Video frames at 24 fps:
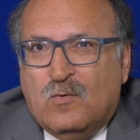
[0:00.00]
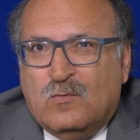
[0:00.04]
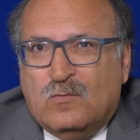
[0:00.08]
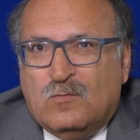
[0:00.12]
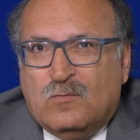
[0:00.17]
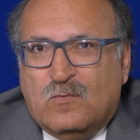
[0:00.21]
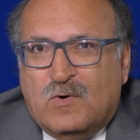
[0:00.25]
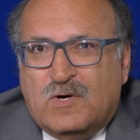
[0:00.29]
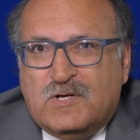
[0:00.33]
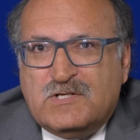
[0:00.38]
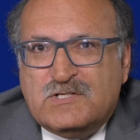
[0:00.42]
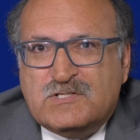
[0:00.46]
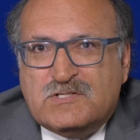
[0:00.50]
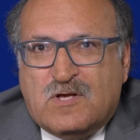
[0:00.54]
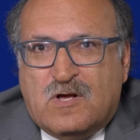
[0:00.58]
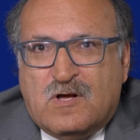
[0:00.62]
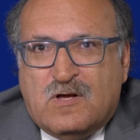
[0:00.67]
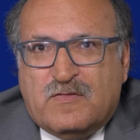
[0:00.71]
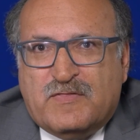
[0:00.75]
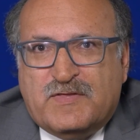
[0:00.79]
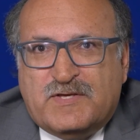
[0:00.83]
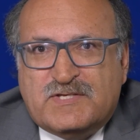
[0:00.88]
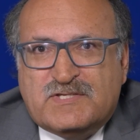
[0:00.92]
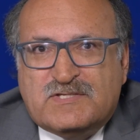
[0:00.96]
What does
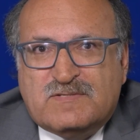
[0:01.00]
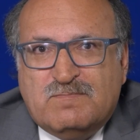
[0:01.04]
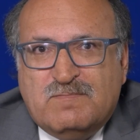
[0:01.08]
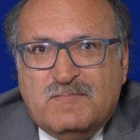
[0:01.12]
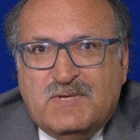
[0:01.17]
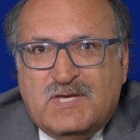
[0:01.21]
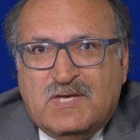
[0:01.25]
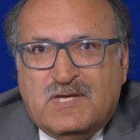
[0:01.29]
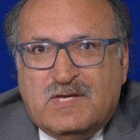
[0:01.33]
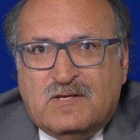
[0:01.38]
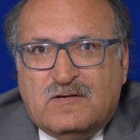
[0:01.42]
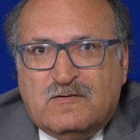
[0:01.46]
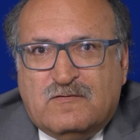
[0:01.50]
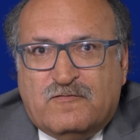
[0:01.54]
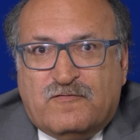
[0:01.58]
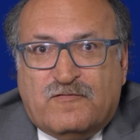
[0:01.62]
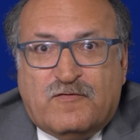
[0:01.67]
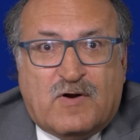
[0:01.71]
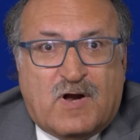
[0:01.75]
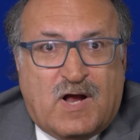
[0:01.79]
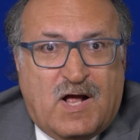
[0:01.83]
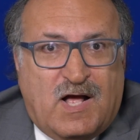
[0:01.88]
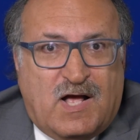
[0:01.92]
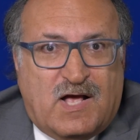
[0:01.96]
all this mean
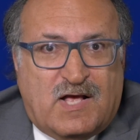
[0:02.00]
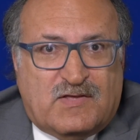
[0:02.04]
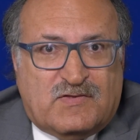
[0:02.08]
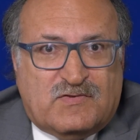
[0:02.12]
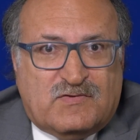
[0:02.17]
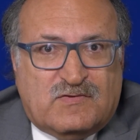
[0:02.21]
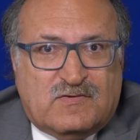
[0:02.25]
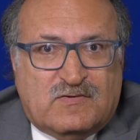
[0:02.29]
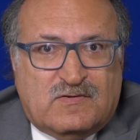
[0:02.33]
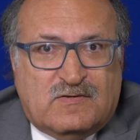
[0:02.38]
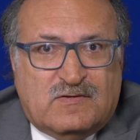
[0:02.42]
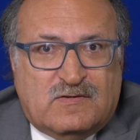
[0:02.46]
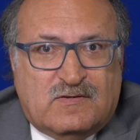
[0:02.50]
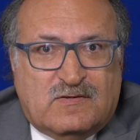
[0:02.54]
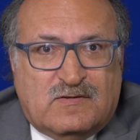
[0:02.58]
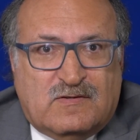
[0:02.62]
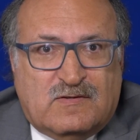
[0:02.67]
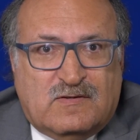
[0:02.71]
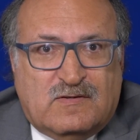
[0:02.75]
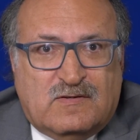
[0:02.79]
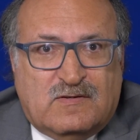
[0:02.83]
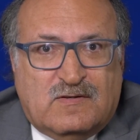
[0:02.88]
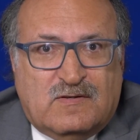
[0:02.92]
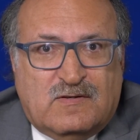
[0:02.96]
for us?
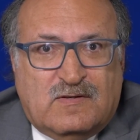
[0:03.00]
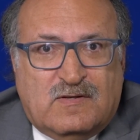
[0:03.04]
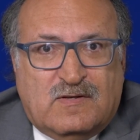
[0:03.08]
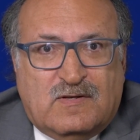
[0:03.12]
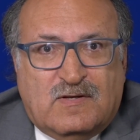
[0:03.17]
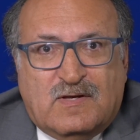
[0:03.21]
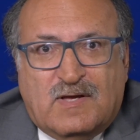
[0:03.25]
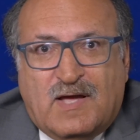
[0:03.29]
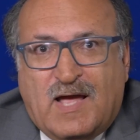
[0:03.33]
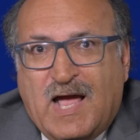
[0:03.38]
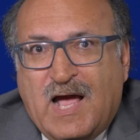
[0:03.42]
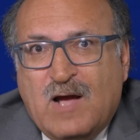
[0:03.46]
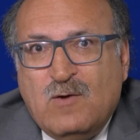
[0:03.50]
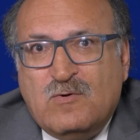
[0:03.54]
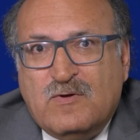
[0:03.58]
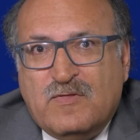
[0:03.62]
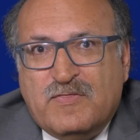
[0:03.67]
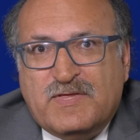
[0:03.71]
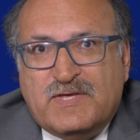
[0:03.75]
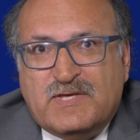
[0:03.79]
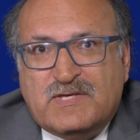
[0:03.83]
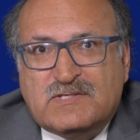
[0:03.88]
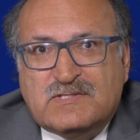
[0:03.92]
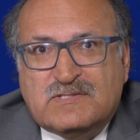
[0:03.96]
How will
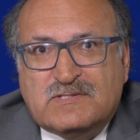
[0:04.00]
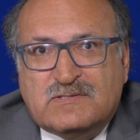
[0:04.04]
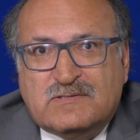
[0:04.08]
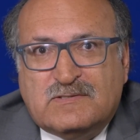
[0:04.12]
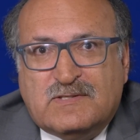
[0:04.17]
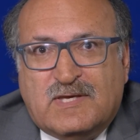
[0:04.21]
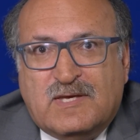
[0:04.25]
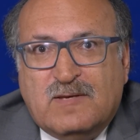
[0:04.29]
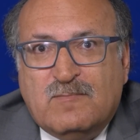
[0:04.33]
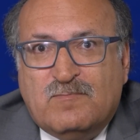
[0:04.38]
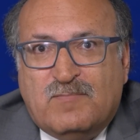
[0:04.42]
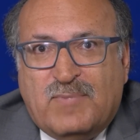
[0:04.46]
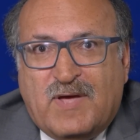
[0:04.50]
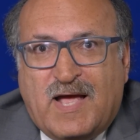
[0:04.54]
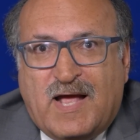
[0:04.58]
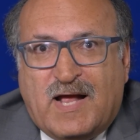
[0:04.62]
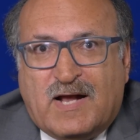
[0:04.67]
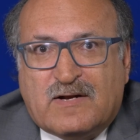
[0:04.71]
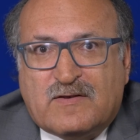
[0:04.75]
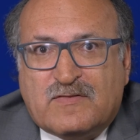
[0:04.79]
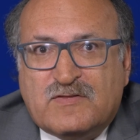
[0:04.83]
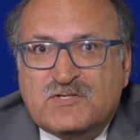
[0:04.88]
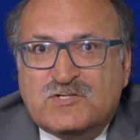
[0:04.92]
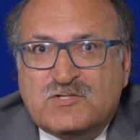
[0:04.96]
this
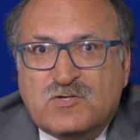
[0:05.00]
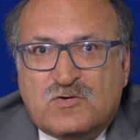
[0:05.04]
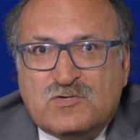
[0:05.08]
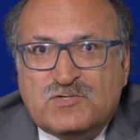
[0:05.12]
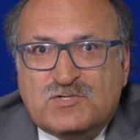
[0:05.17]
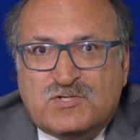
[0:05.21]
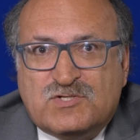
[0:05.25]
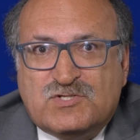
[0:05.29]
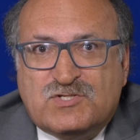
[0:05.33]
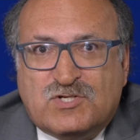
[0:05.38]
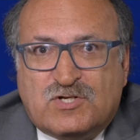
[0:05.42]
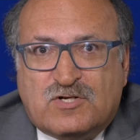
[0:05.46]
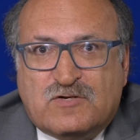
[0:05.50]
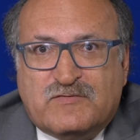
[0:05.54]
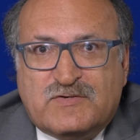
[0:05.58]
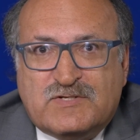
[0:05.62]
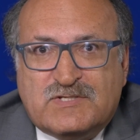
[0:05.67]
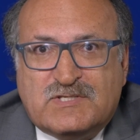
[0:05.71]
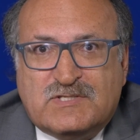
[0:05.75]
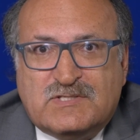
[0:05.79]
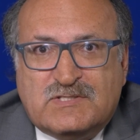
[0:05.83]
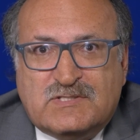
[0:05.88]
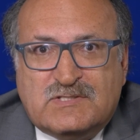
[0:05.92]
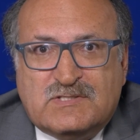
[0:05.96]
impact the social
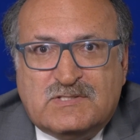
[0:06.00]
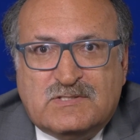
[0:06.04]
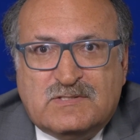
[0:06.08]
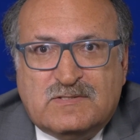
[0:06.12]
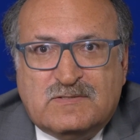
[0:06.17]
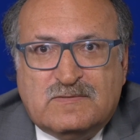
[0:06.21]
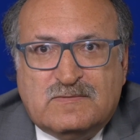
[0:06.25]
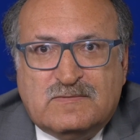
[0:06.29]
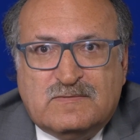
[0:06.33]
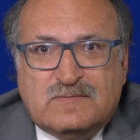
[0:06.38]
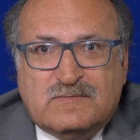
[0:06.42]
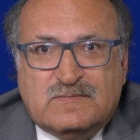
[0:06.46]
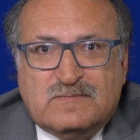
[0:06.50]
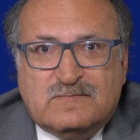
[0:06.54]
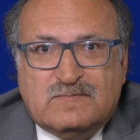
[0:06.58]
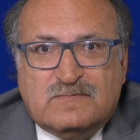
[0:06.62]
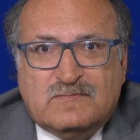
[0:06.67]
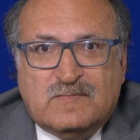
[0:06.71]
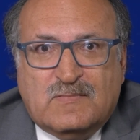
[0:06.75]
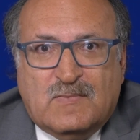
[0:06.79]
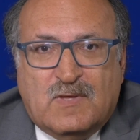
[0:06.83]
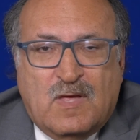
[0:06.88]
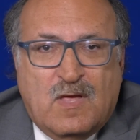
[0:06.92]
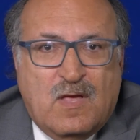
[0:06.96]
services?
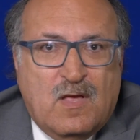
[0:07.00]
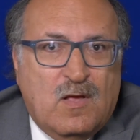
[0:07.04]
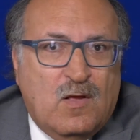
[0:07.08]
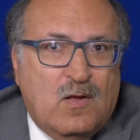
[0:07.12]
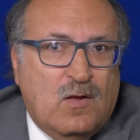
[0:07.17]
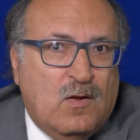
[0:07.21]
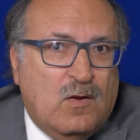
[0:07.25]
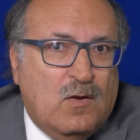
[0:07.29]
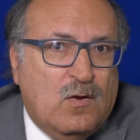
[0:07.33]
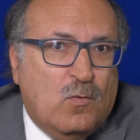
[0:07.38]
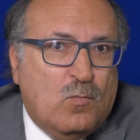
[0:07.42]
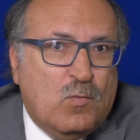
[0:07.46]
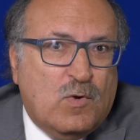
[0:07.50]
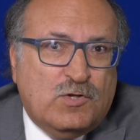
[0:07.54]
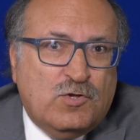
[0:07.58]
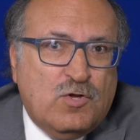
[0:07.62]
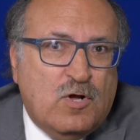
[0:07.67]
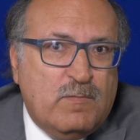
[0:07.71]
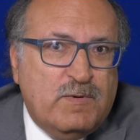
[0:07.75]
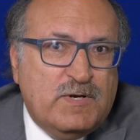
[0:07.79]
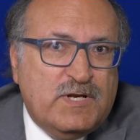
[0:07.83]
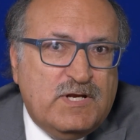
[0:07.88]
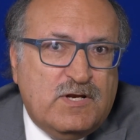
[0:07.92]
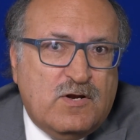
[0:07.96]
Well,
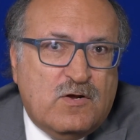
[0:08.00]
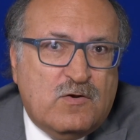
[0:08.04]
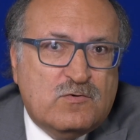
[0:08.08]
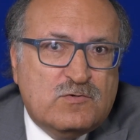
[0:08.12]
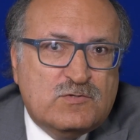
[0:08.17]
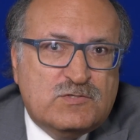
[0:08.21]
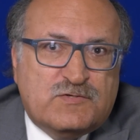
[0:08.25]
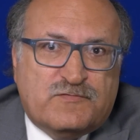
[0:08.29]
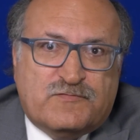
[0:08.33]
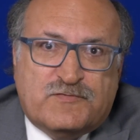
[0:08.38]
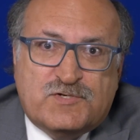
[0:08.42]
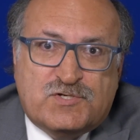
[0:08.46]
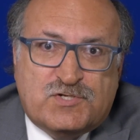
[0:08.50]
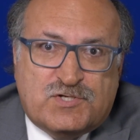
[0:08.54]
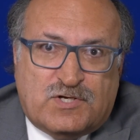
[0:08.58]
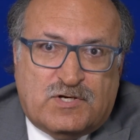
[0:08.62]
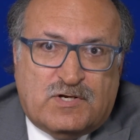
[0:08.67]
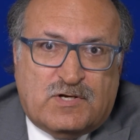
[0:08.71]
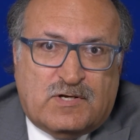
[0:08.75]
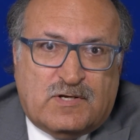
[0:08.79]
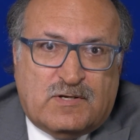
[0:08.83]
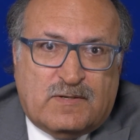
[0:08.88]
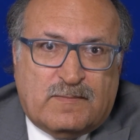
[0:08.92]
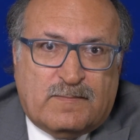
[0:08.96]
nobody knows for
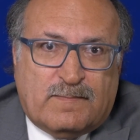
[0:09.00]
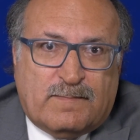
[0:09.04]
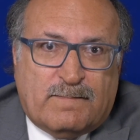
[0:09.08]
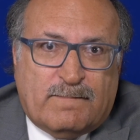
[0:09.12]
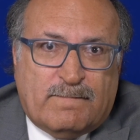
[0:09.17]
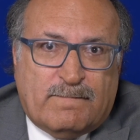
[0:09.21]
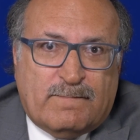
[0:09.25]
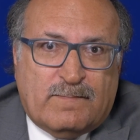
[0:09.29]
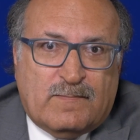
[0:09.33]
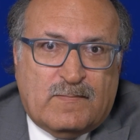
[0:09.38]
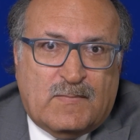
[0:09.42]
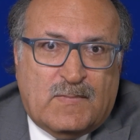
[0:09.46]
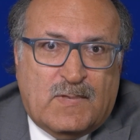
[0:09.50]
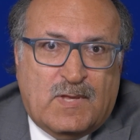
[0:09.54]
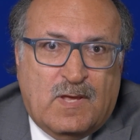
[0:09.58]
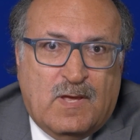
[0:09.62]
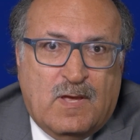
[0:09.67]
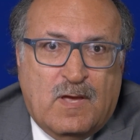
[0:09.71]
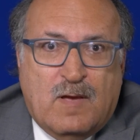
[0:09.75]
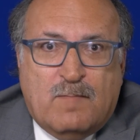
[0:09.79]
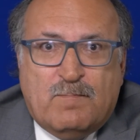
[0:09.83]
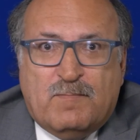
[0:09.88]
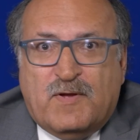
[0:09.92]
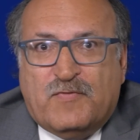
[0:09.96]
sure.
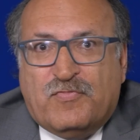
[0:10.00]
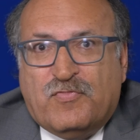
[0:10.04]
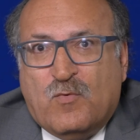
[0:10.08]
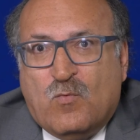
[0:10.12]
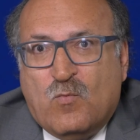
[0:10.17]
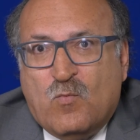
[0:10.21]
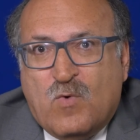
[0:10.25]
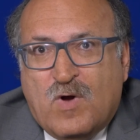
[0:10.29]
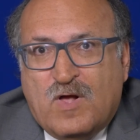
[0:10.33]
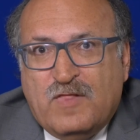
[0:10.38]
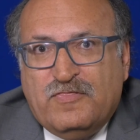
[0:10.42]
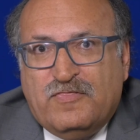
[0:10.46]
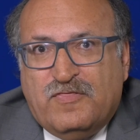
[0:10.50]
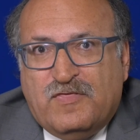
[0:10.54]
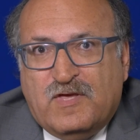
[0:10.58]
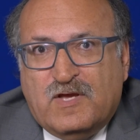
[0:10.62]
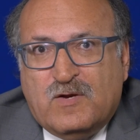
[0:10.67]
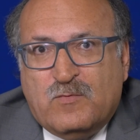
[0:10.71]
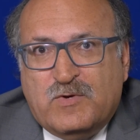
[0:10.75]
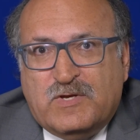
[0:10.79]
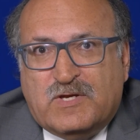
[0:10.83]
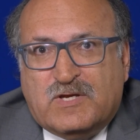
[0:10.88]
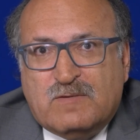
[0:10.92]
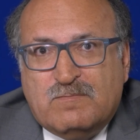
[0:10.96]
But the one thing
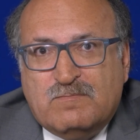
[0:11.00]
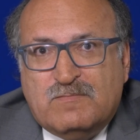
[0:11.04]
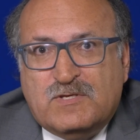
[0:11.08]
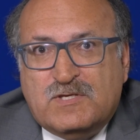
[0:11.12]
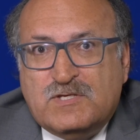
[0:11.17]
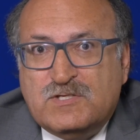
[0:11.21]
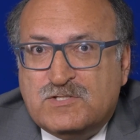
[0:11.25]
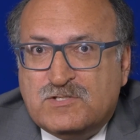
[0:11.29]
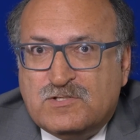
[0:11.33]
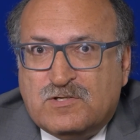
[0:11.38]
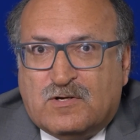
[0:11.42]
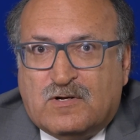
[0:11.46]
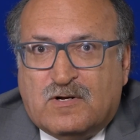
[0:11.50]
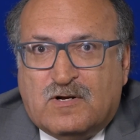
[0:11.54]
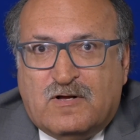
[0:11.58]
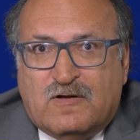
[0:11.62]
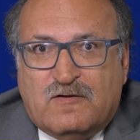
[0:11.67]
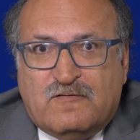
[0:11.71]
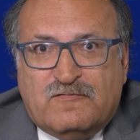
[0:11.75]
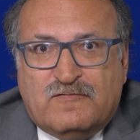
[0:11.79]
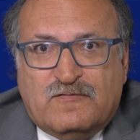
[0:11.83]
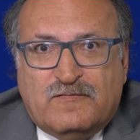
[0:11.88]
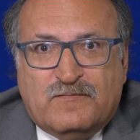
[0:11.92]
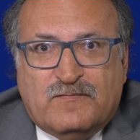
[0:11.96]
we can be sure
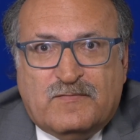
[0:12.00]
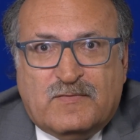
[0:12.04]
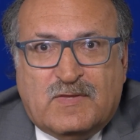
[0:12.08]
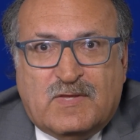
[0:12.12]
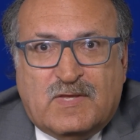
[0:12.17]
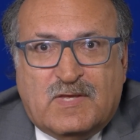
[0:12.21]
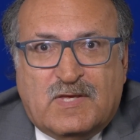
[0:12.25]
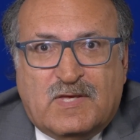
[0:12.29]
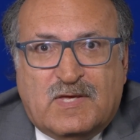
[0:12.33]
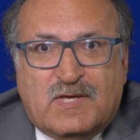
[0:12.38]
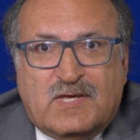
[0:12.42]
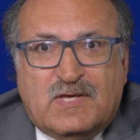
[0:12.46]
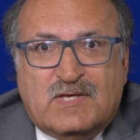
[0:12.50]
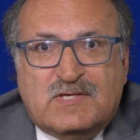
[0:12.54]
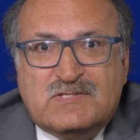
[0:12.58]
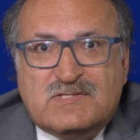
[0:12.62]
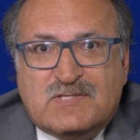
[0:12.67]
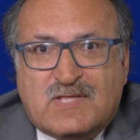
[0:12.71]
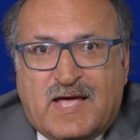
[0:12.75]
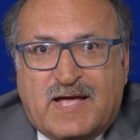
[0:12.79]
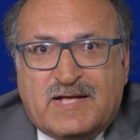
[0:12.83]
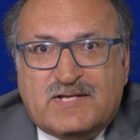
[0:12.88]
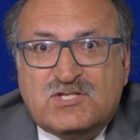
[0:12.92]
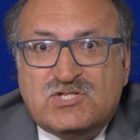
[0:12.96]
of is
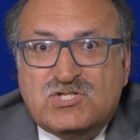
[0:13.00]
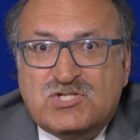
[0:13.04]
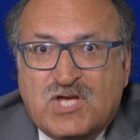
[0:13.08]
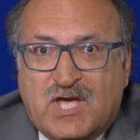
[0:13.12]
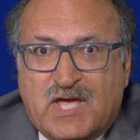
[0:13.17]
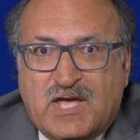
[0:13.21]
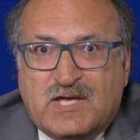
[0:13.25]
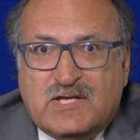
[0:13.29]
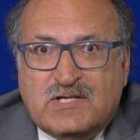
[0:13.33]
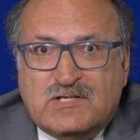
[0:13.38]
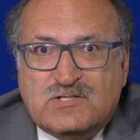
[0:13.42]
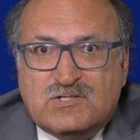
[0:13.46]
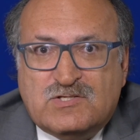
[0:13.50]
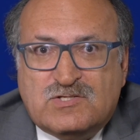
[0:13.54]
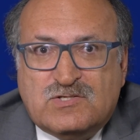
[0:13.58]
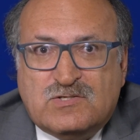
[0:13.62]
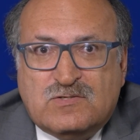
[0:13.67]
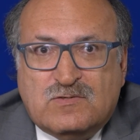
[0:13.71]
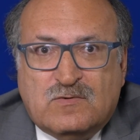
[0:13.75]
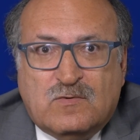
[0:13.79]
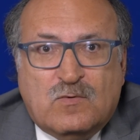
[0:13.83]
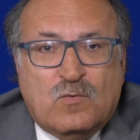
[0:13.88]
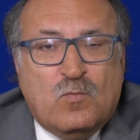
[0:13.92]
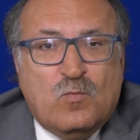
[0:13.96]
that change
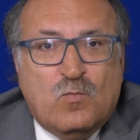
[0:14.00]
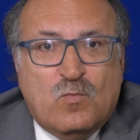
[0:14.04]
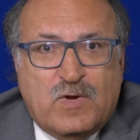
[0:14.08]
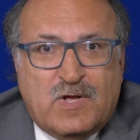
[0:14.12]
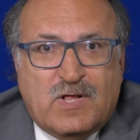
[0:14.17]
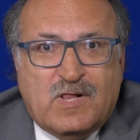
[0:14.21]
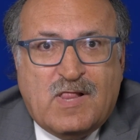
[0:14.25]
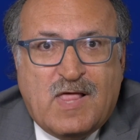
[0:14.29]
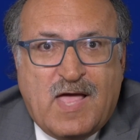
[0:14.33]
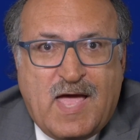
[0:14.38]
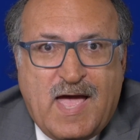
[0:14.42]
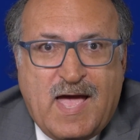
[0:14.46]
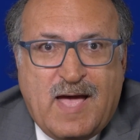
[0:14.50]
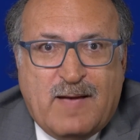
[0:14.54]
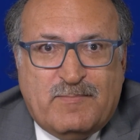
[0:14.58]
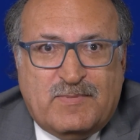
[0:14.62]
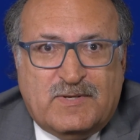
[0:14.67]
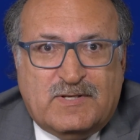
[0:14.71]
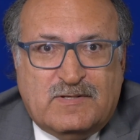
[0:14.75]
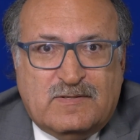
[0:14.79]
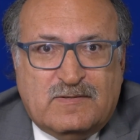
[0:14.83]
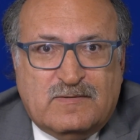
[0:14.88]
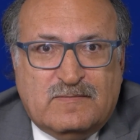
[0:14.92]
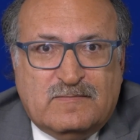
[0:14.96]
will
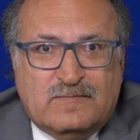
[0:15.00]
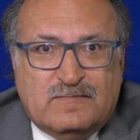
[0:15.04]
happen.